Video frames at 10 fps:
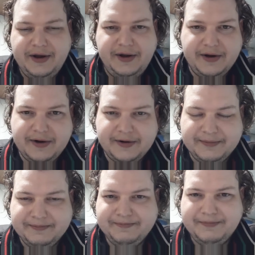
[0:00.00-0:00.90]

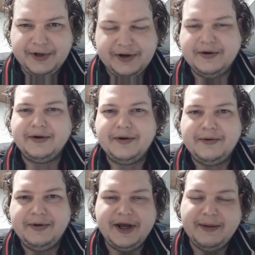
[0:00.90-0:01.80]
your
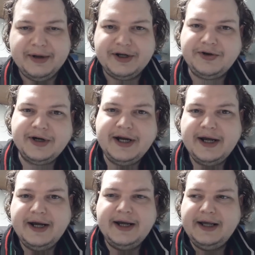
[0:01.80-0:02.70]
neurochemistry
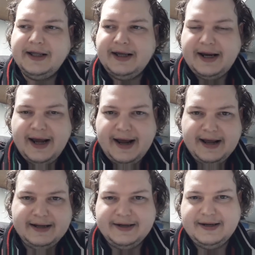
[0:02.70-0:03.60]
that
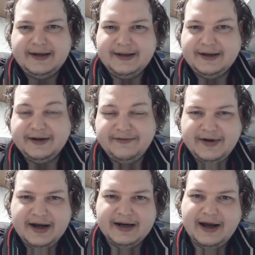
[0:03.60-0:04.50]
has this
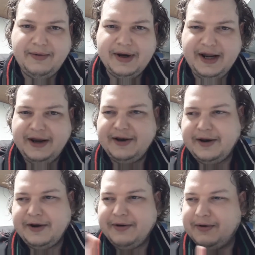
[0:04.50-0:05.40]
effect. I would need to
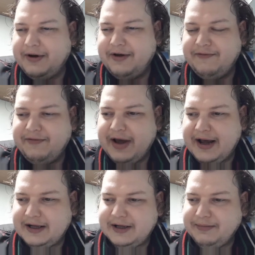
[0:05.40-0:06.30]
know a
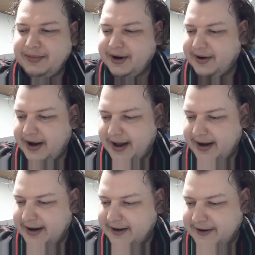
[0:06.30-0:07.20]
vast
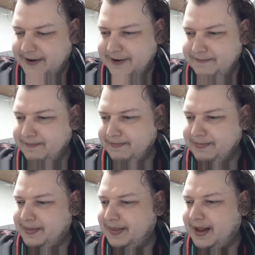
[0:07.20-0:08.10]
myriadic
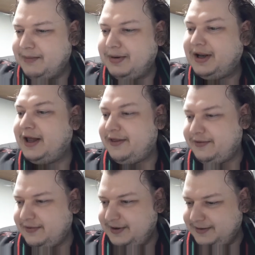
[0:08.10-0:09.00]

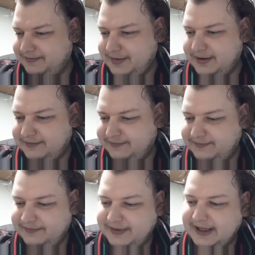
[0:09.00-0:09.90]
plethora of
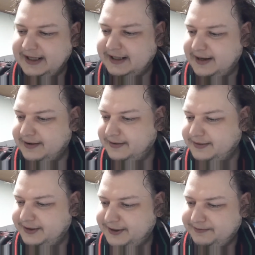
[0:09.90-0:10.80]

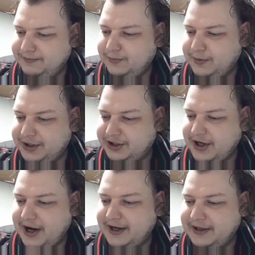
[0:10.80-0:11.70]
details, which
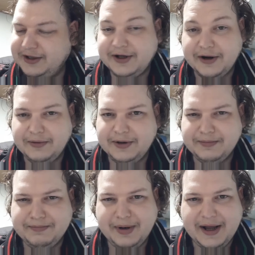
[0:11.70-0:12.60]
I don't,
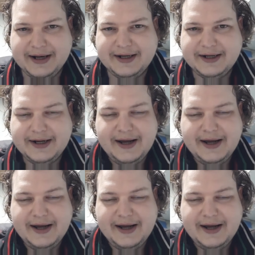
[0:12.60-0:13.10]
but